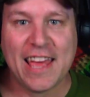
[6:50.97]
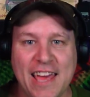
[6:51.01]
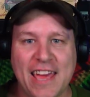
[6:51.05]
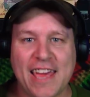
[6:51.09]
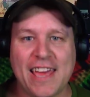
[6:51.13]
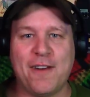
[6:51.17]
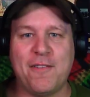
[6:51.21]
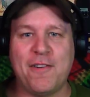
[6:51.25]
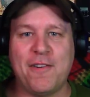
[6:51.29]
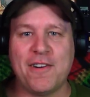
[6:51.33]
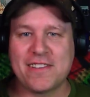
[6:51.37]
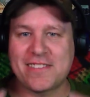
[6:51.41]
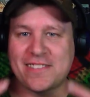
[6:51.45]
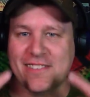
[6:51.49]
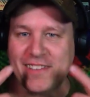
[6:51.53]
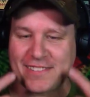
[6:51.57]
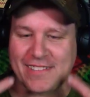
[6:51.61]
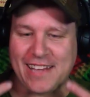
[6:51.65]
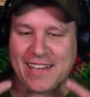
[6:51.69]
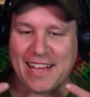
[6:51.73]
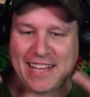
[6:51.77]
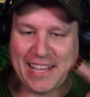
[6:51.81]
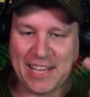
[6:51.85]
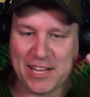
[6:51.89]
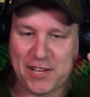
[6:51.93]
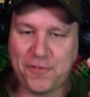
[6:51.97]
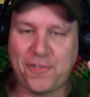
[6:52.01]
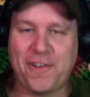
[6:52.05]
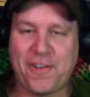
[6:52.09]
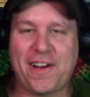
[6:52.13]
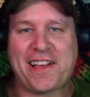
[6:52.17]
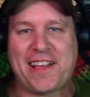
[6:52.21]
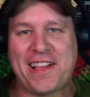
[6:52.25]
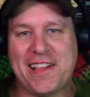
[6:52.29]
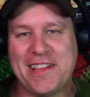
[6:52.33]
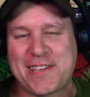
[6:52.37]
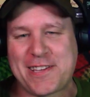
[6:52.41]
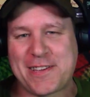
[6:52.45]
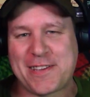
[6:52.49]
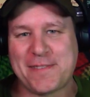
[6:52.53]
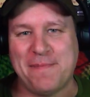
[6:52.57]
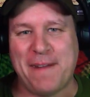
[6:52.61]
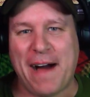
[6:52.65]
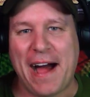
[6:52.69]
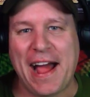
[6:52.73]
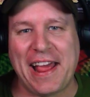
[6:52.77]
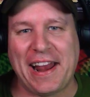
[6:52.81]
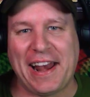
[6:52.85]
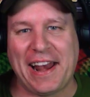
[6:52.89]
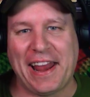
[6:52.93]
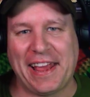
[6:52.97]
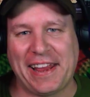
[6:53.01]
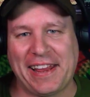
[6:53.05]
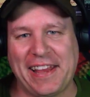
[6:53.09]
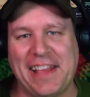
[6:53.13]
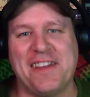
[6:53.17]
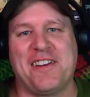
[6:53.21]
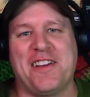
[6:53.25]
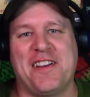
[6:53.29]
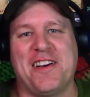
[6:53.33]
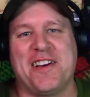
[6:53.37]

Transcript: He almost looks like he's fucking smiling.